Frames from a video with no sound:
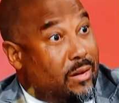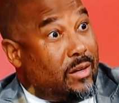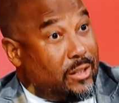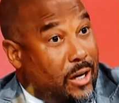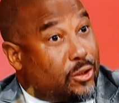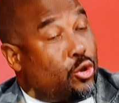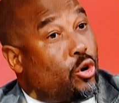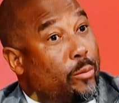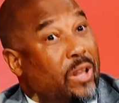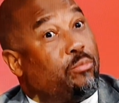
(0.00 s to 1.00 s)
He started
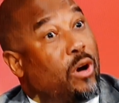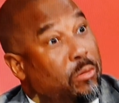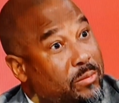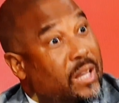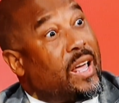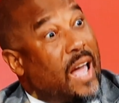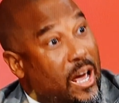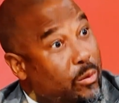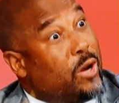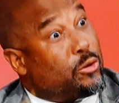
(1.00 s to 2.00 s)
talking about the problems that they
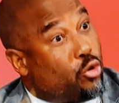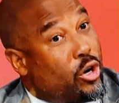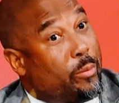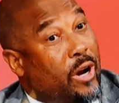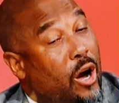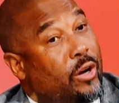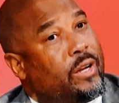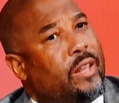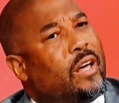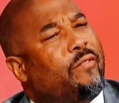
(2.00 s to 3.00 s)
had when he was growing up in Ireland.
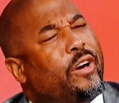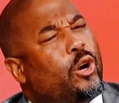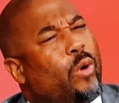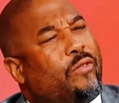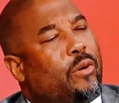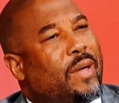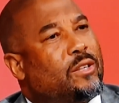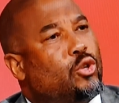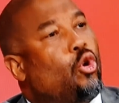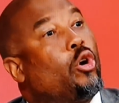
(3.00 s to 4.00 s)
He then veered away from that
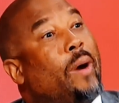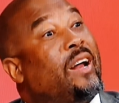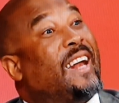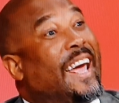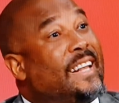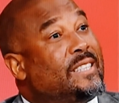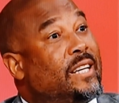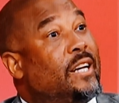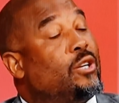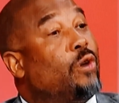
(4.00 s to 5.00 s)
to talk about an
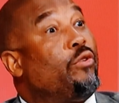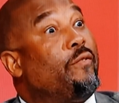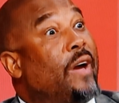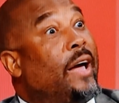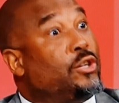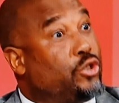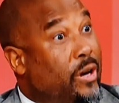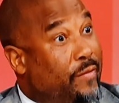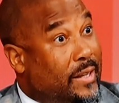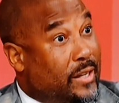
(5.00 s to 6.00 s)
incident of revenge that
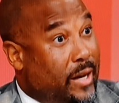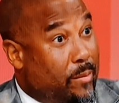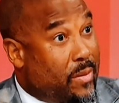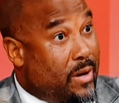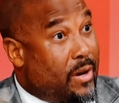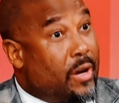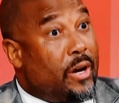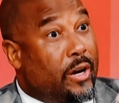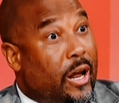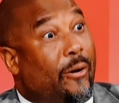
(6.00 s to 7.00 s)
affected him.
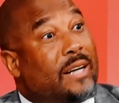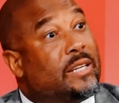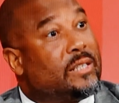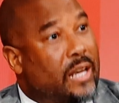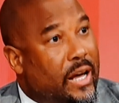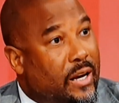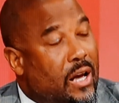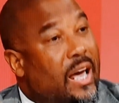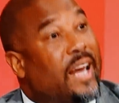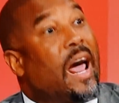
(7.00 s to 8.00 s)
Now, as he said,
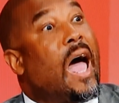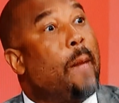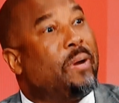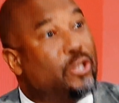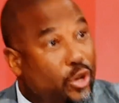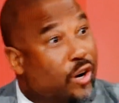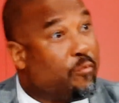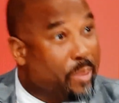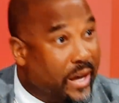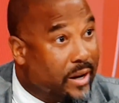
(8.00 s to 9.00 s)
it happened to
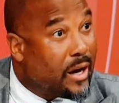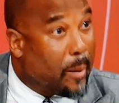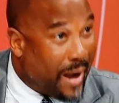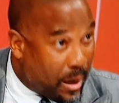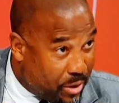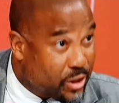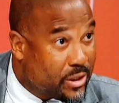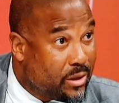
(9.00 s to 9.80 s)
have been a black person.